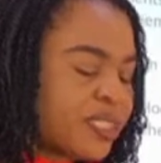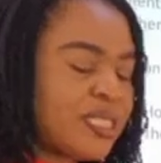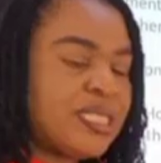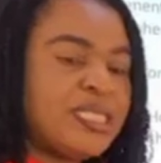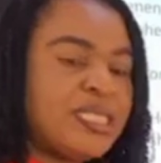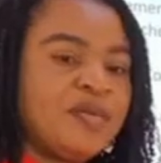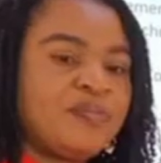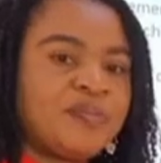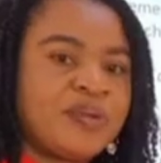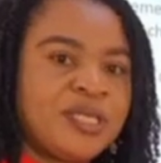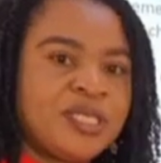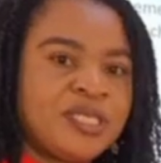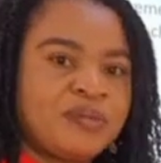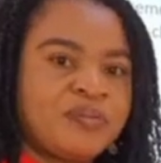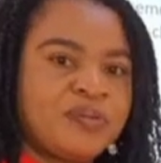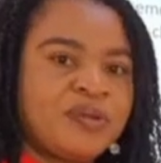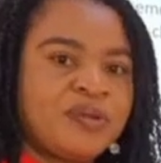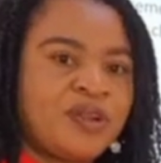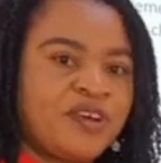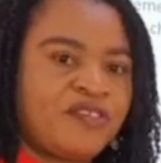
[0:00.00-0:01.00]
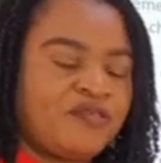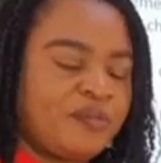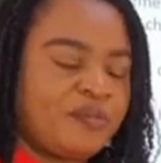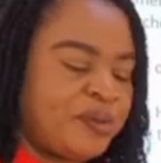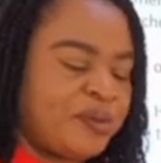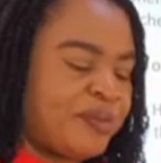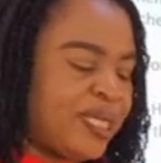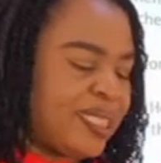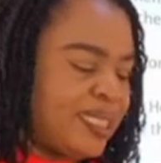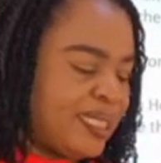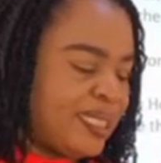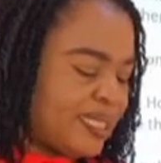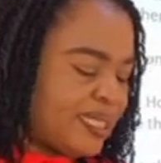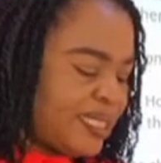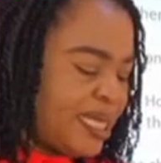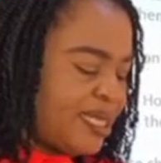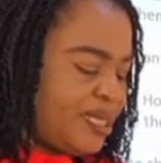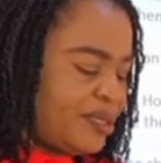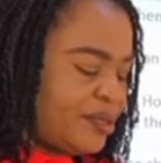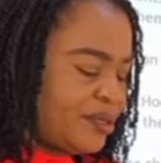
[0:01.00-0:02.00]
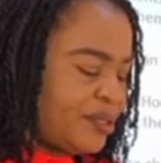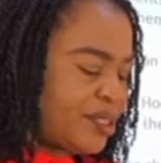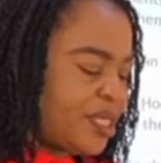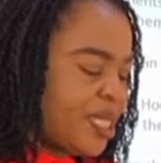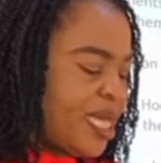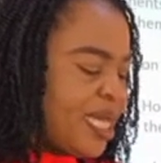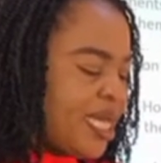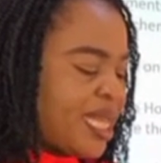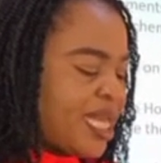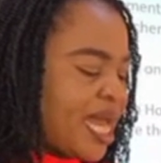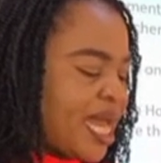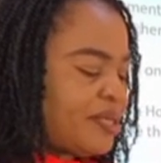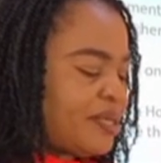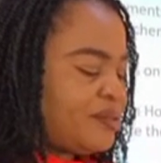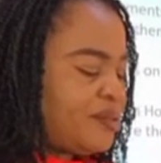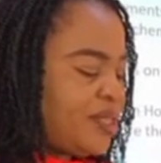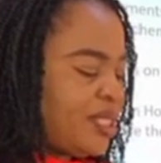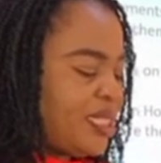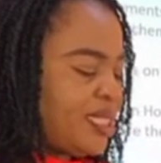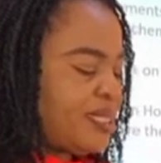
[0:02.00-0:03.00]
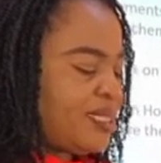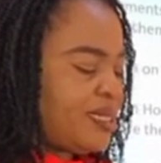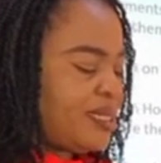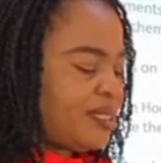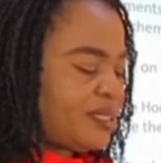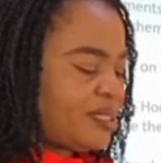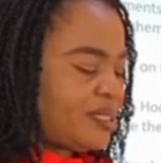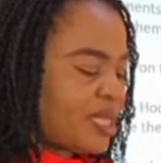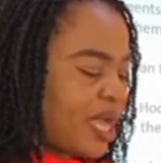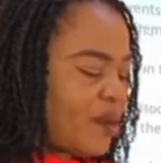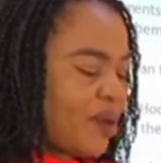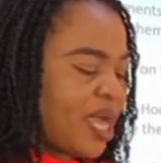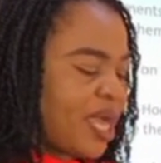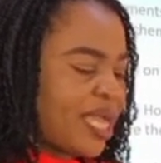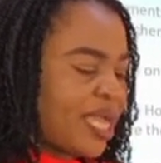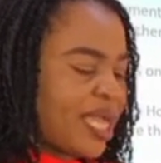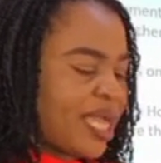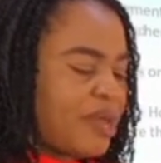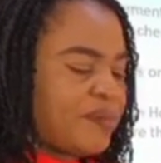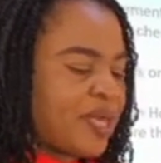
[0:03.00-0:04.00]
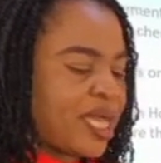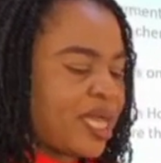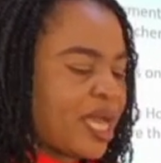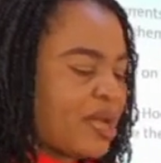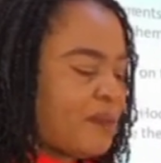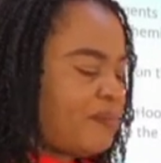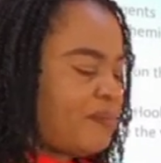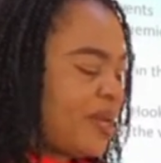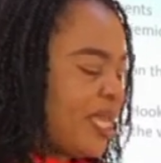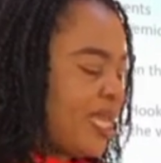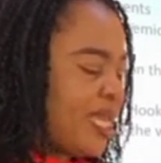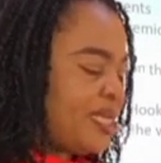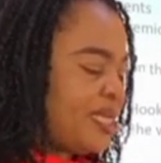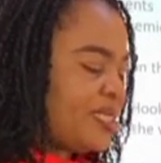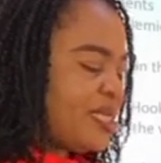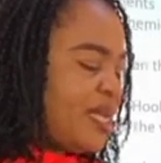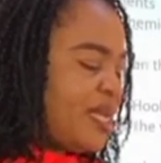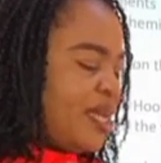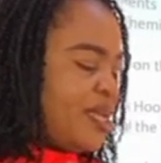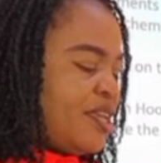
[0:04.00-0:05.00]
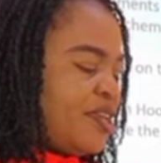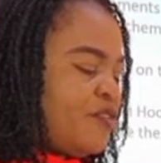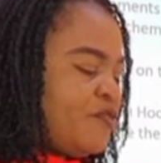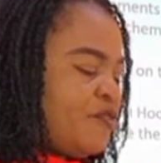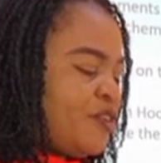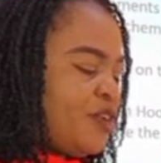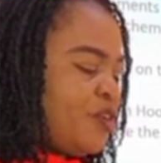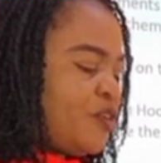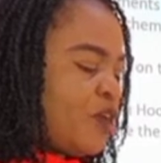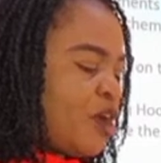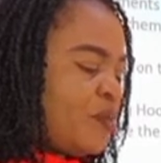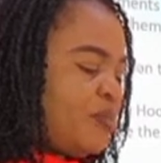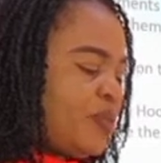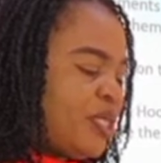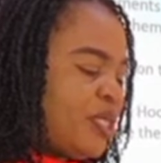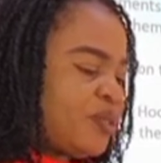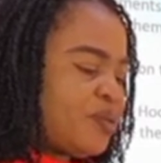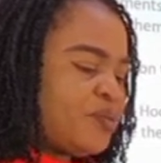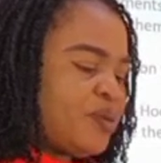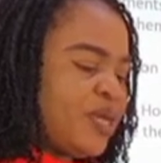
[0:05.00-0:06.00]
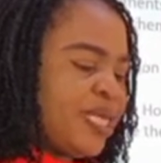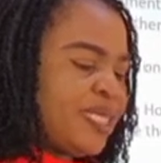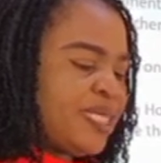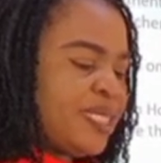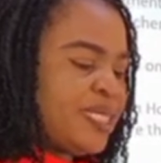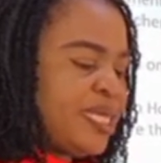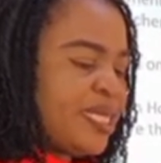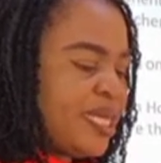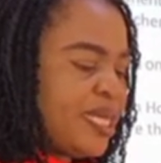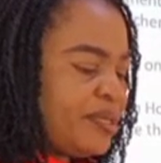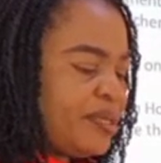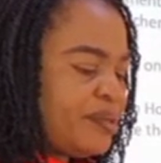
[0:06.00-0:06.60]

the principle of moment is telling us. Now, this is our chemical balance. If we drop this weight here,